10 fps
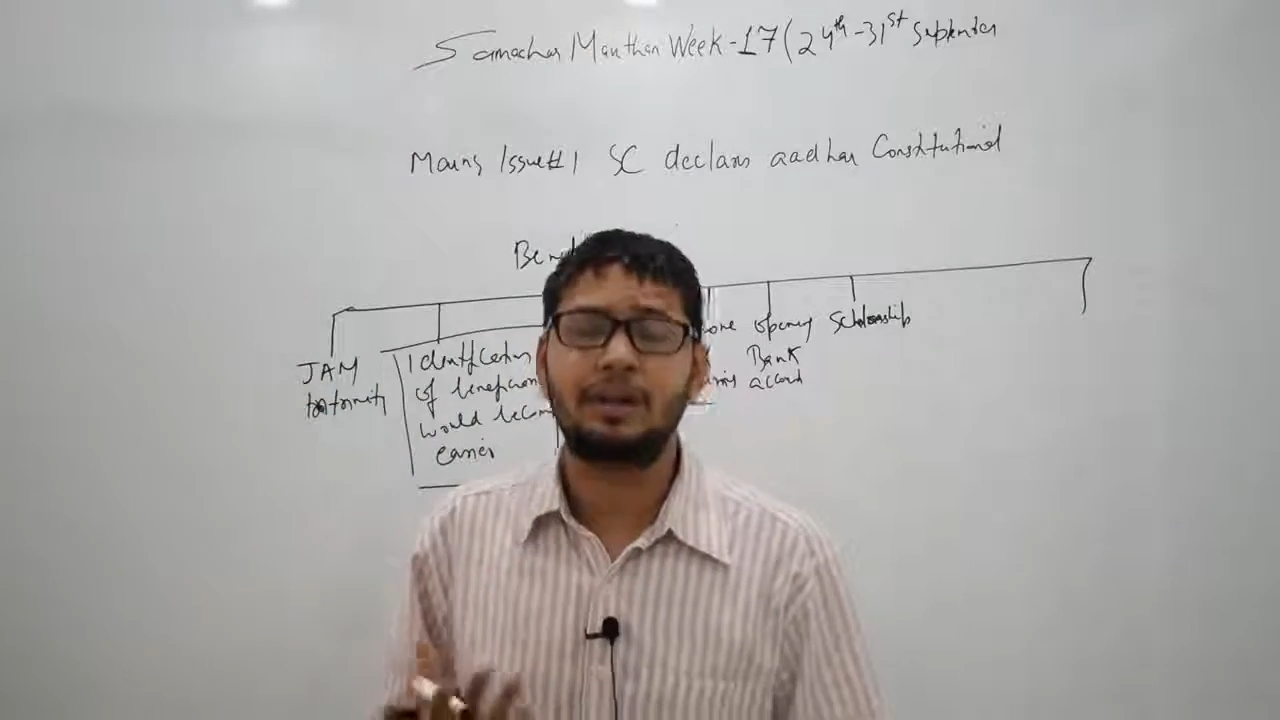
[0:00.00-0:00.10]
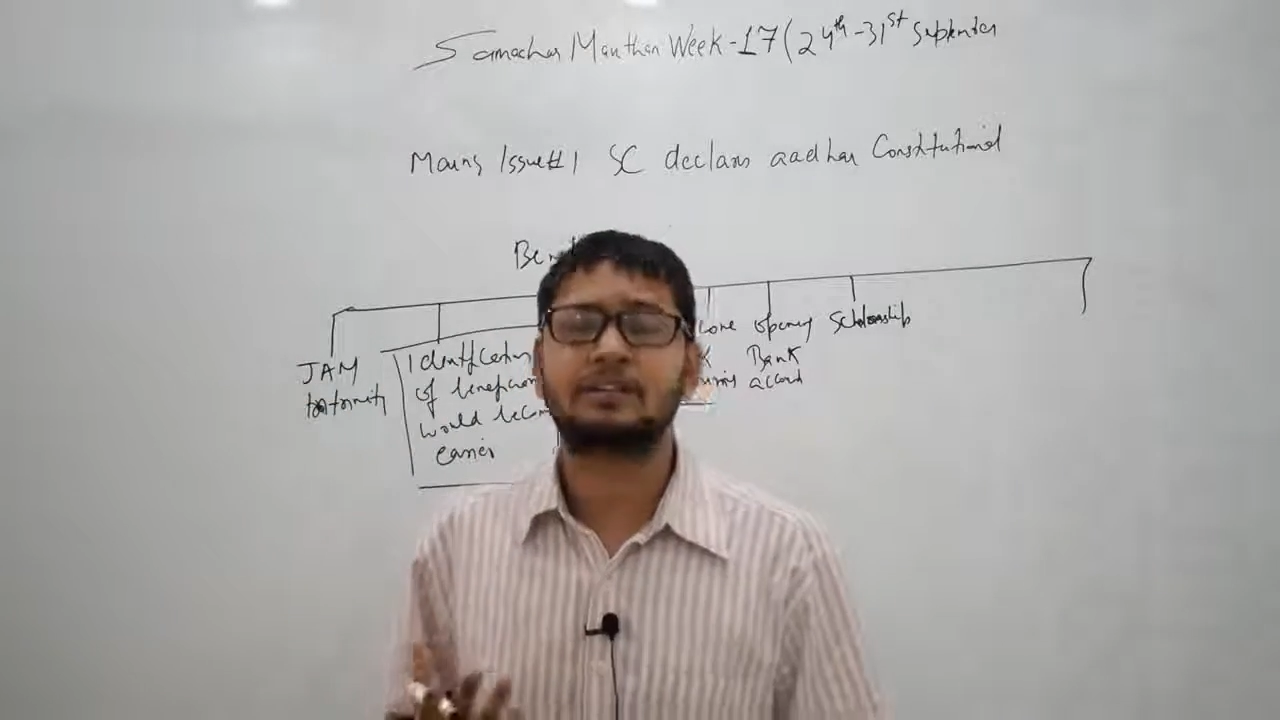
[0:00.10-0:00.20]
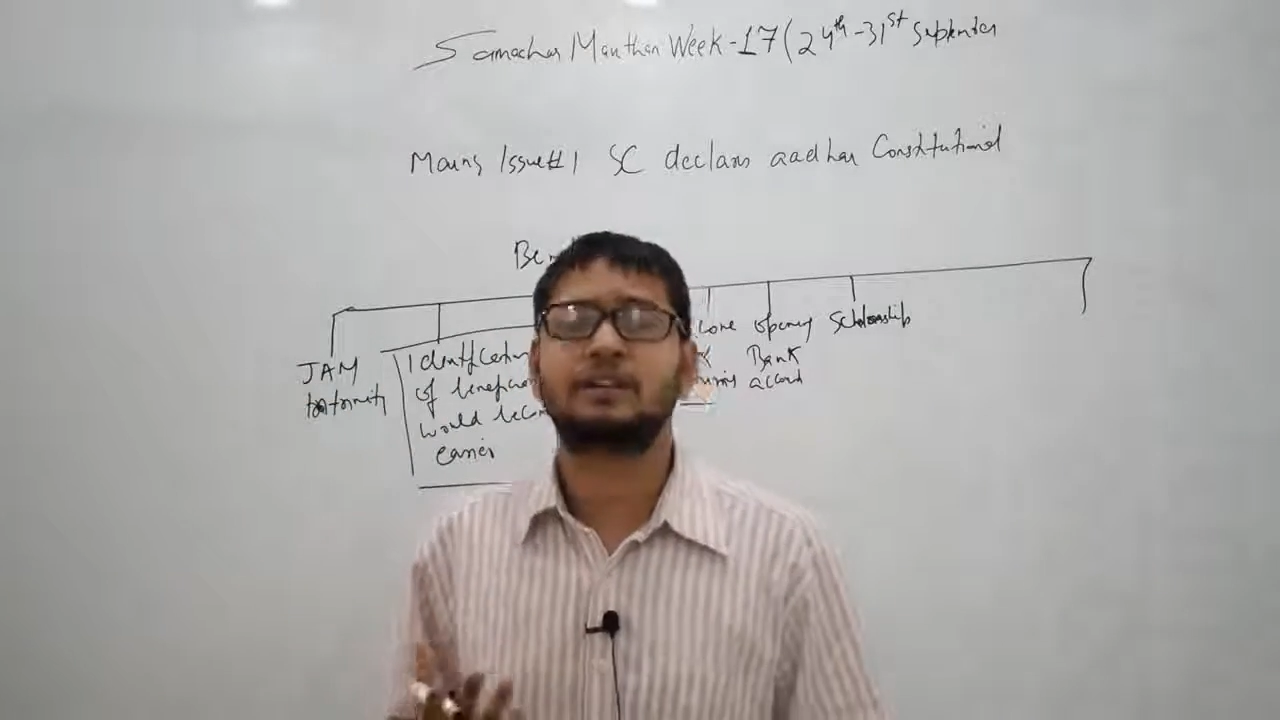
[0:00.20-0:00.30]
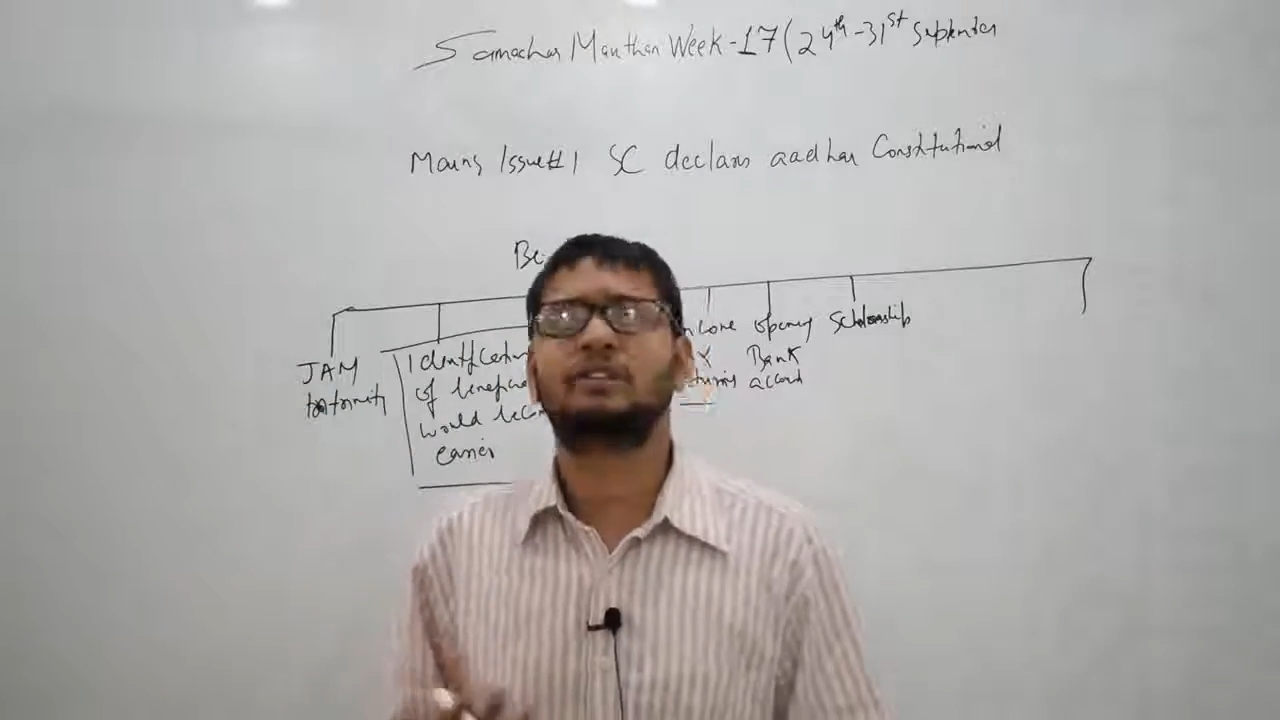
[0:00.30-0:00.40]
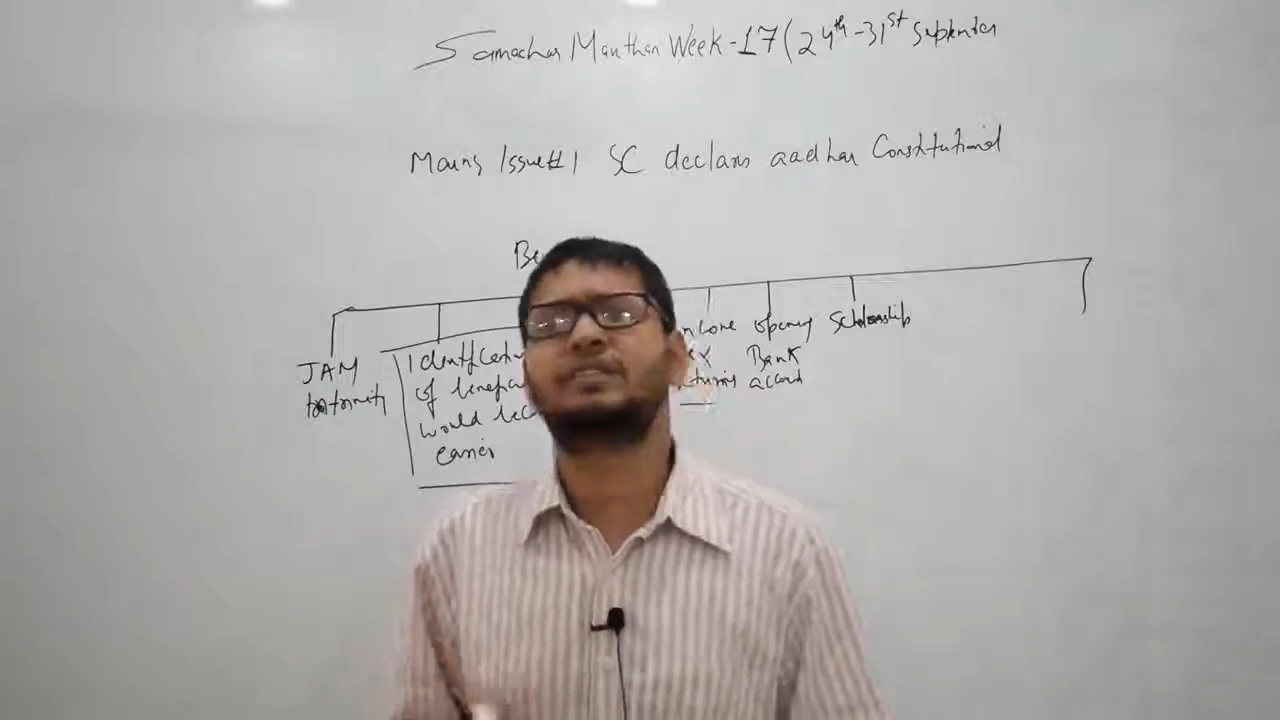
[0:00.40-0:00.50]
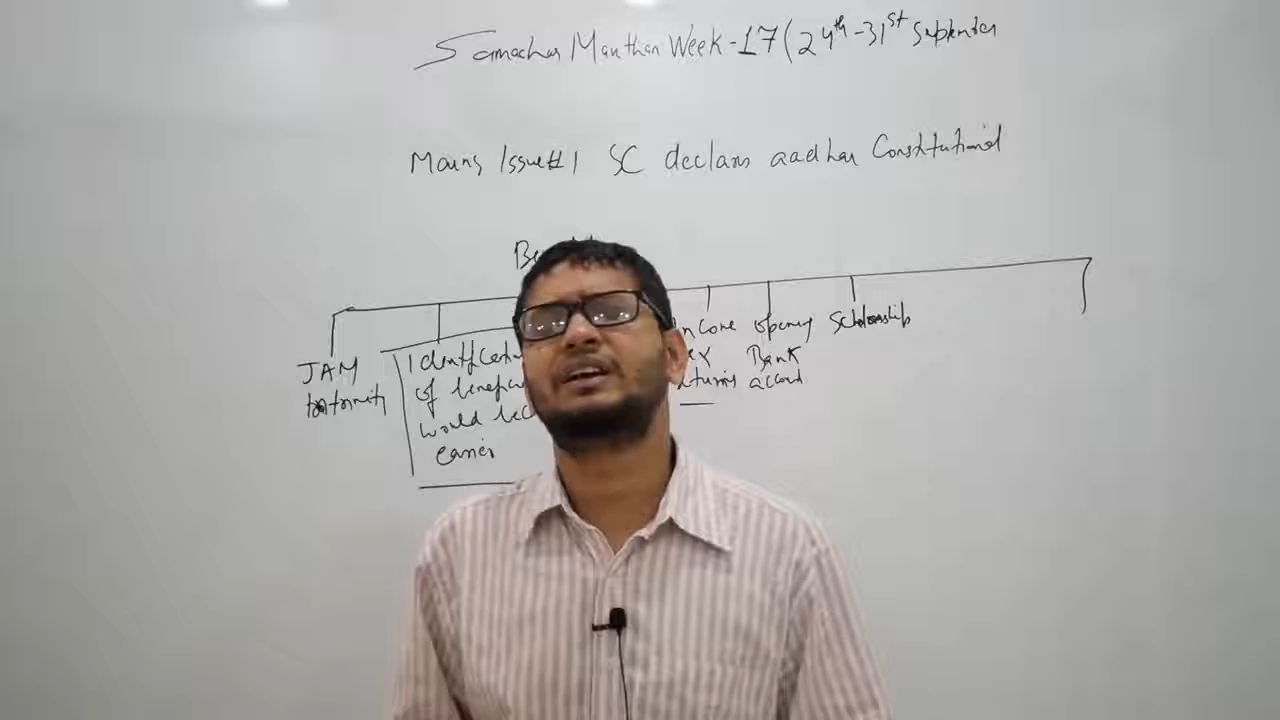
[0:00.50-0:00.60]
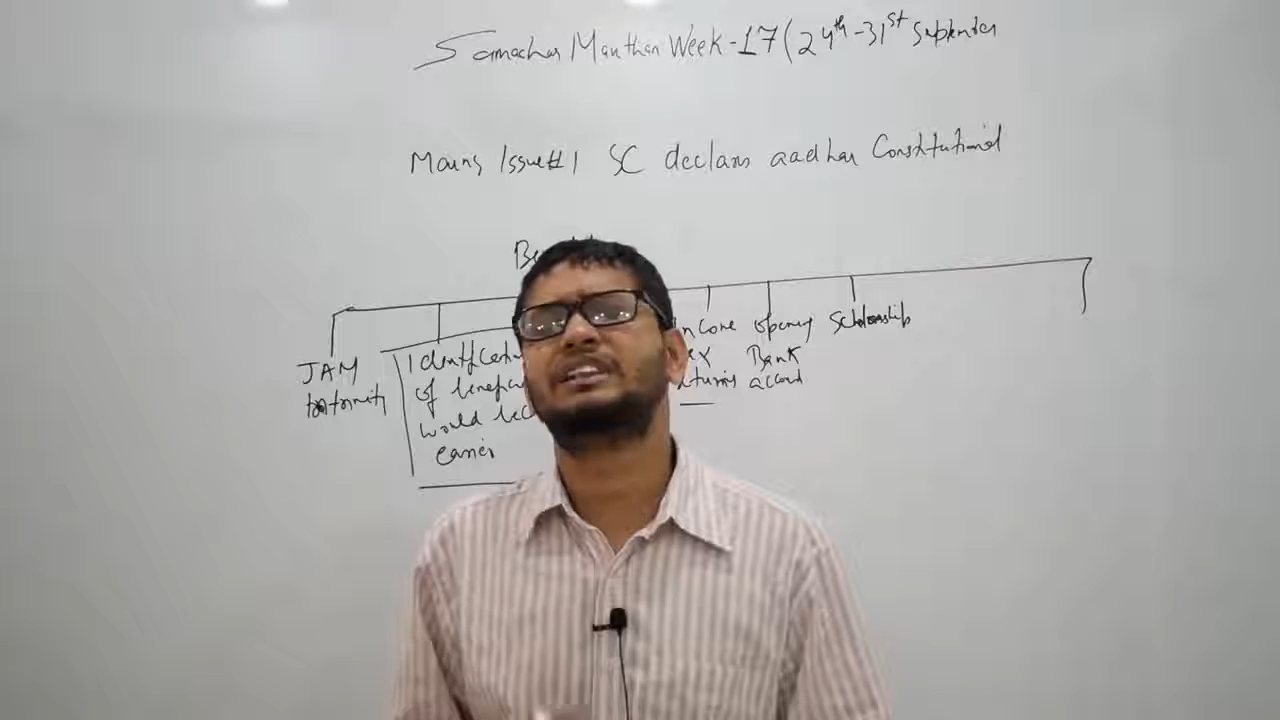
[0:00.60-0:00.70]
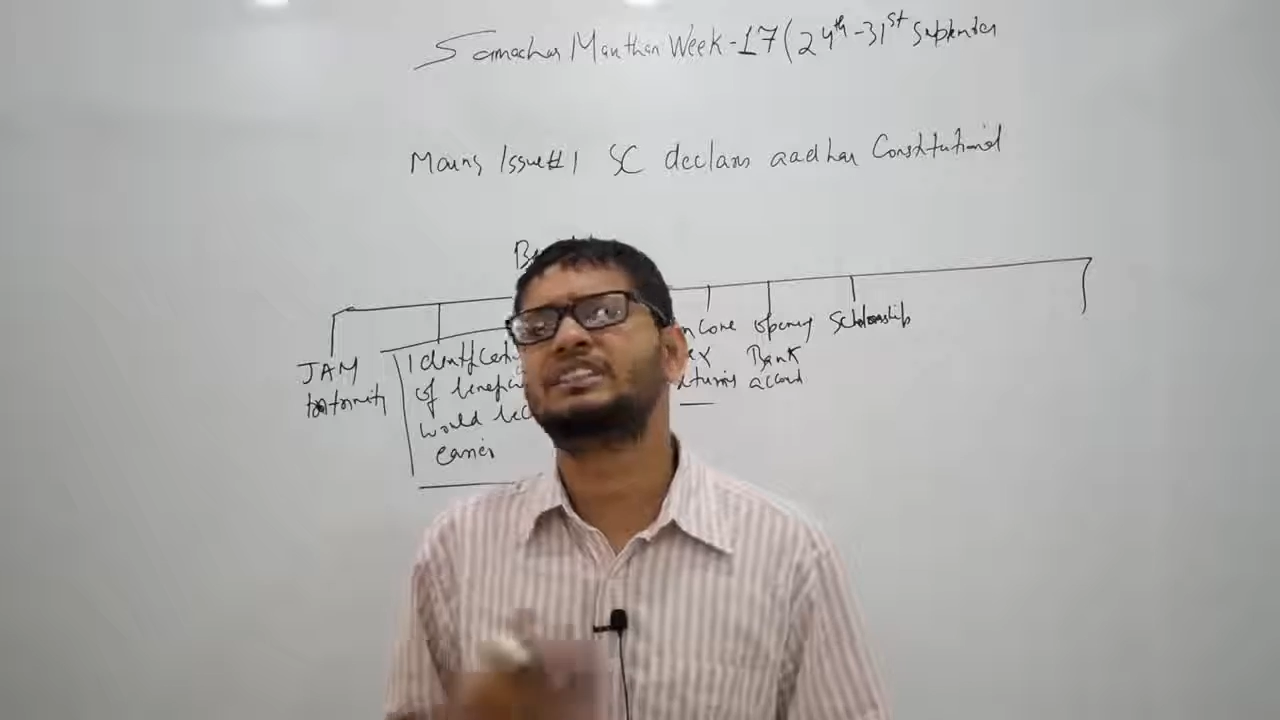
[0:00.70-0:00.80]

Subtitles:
layer certificate,